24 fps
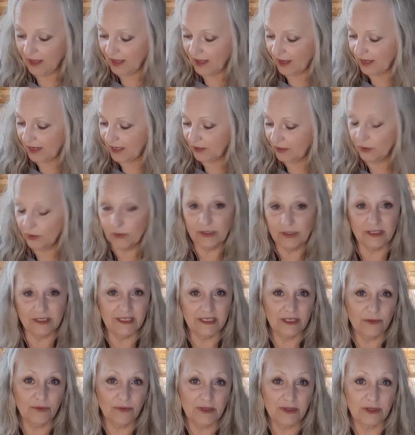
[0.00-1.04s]
who stick
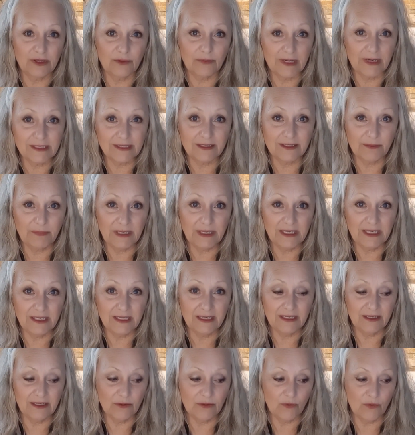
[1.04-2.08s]
with the
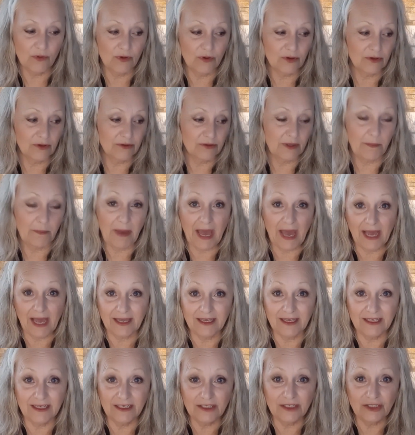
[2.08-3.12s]
recipe or the
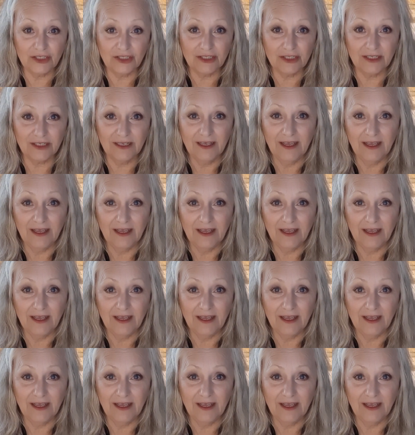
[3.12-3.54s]
package,